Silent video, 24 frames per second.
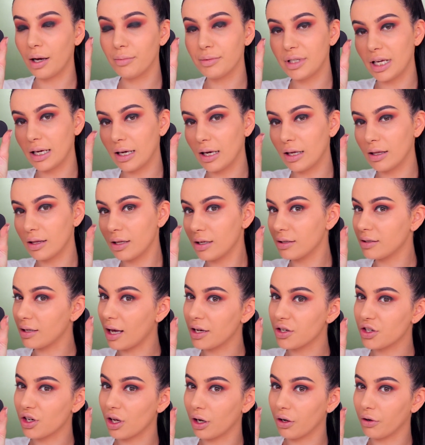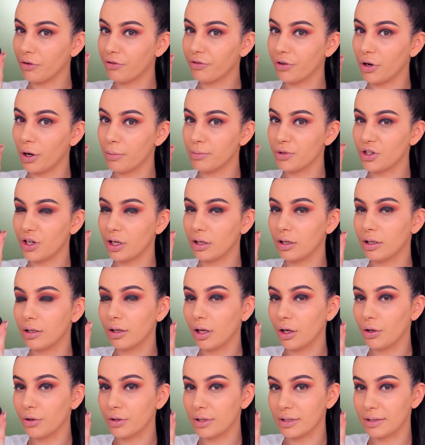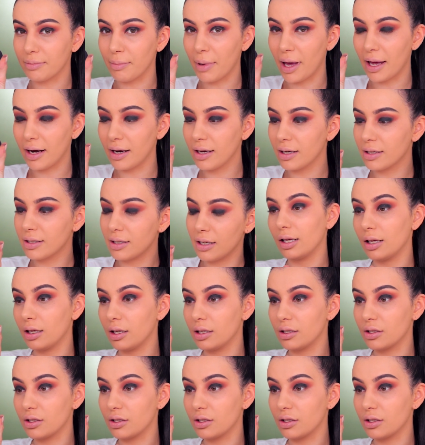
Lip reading: Now I'm taking this eyeshadow from JD Glow Cosmetics.